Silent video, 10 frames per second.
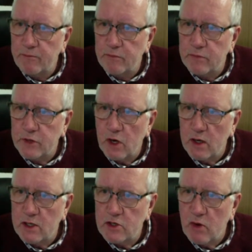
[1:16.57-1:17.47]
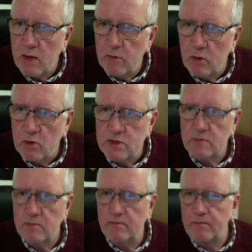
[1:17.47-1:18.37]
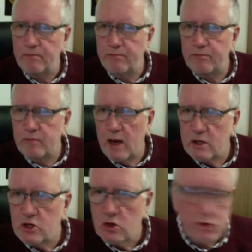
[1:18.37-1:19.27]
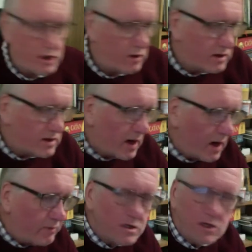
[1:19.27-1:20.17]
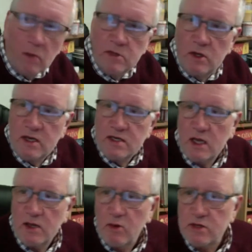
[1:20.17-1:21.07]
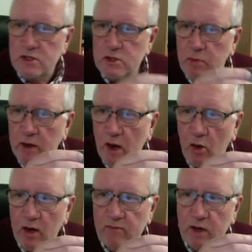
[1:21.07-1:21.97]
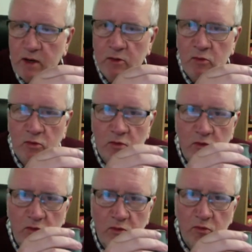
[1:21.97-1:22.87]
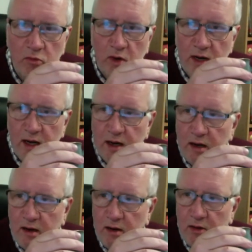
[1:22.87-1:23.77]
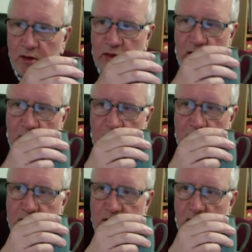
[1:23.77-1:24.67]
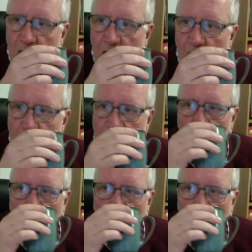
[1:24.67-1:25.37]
Tiny Terrain Models. Andy Shaw, Julian Dale. I'm going to stop doing this, otherwise I'll spend the whole evening reading things out.